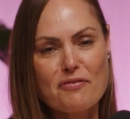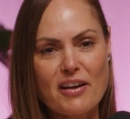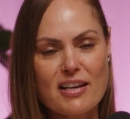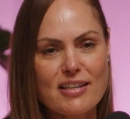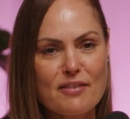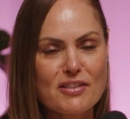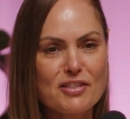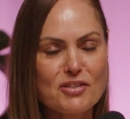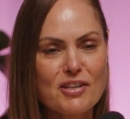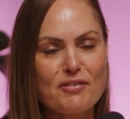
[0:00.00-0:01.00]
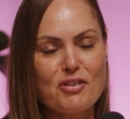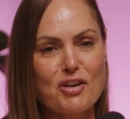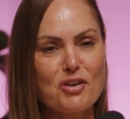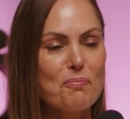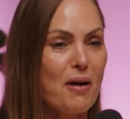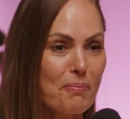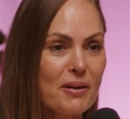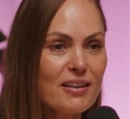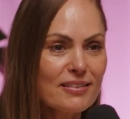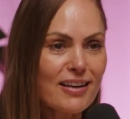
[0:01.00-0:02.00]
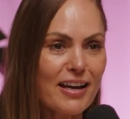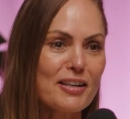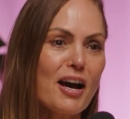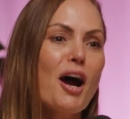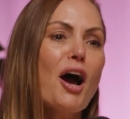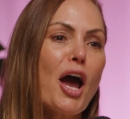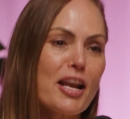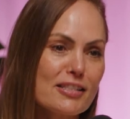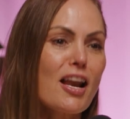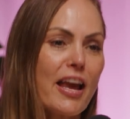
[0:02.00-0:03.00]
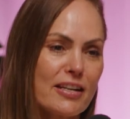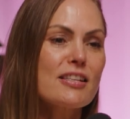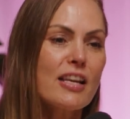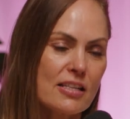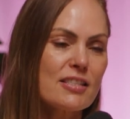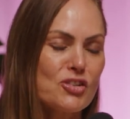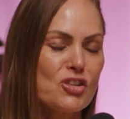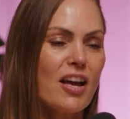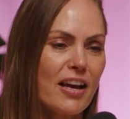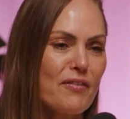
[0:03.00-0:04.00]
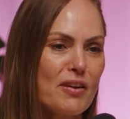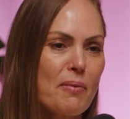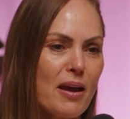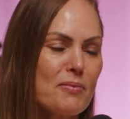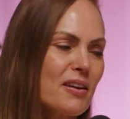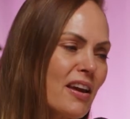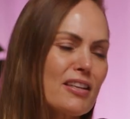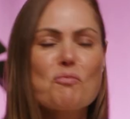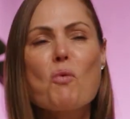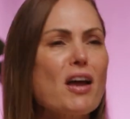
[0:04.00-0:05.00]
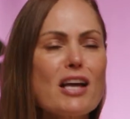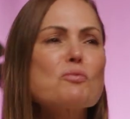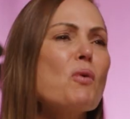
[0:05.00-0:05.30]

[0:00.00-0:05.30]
funny because I've got a new puppy and it's like, it is literally like having a baby again. It's